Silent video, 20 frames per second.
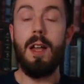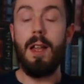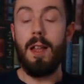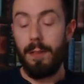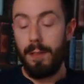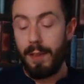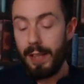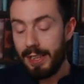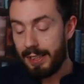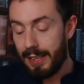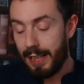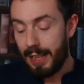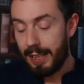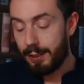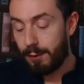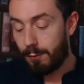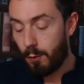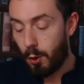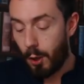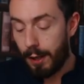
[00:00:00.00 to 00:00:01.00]
this NAS
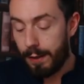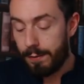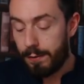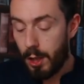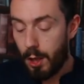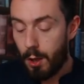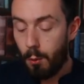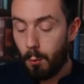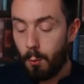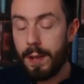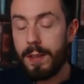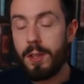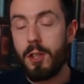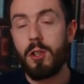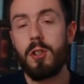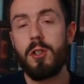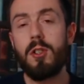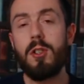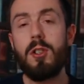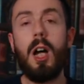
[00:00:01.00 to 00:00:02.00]
arrives with
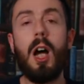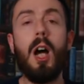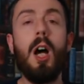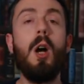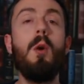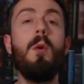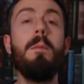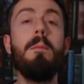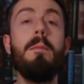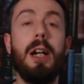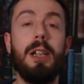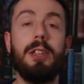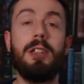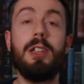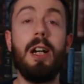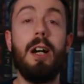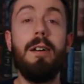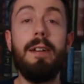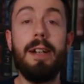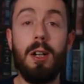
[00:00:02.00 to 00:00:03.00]
so much
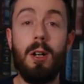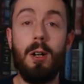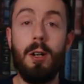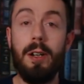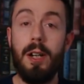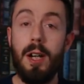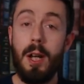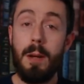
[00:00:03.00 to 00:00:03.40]
going on.